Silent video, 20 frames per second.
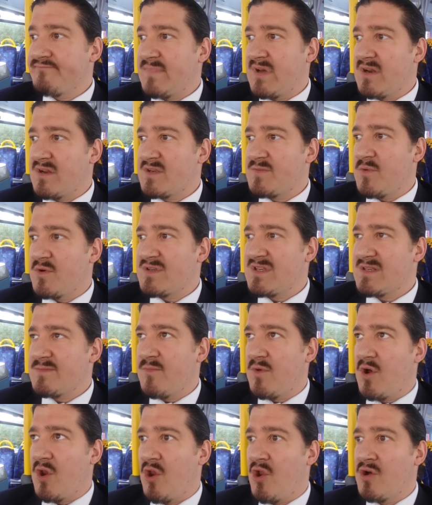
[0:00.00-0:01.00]
I suppose it's
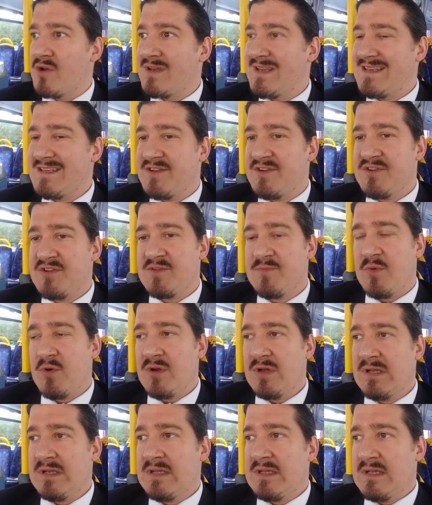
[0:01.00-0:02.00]
more long distance,
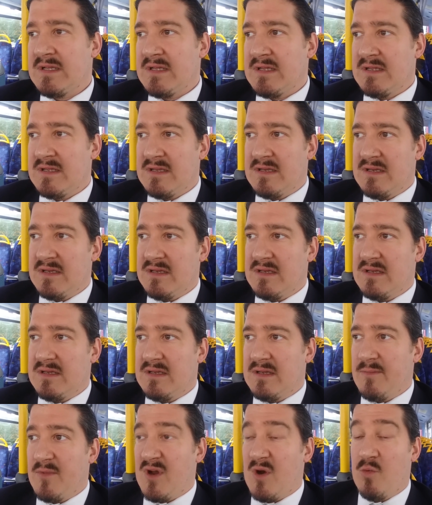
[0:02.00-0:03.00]
but
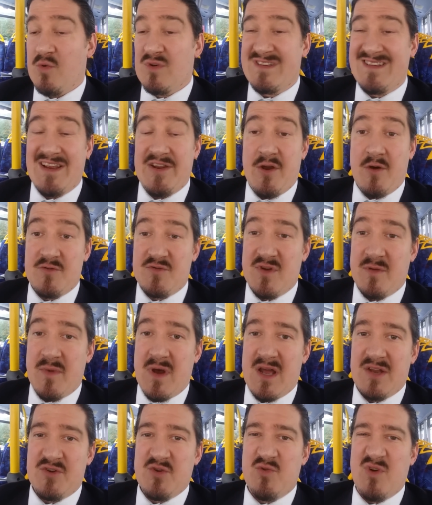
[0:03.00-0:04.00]
I wouldn't say no to it.
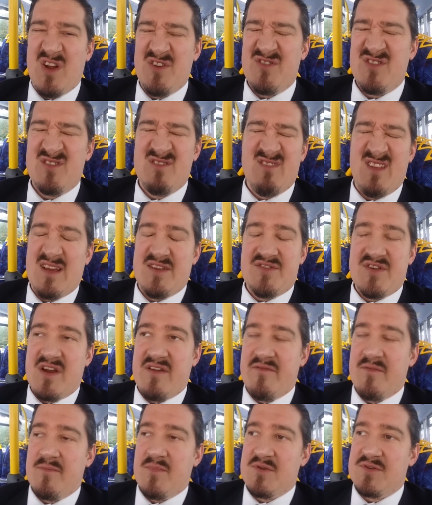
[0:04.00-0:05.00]
But I just like
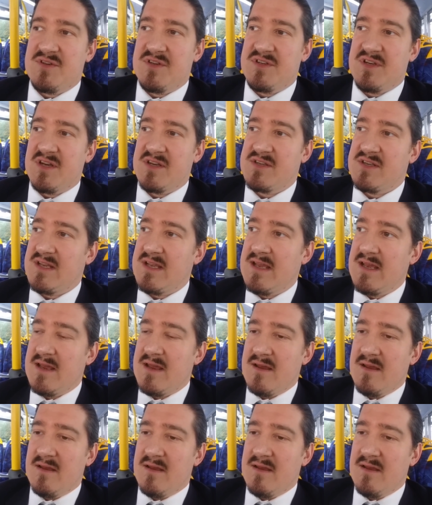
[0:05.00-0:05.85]
driving buses actually.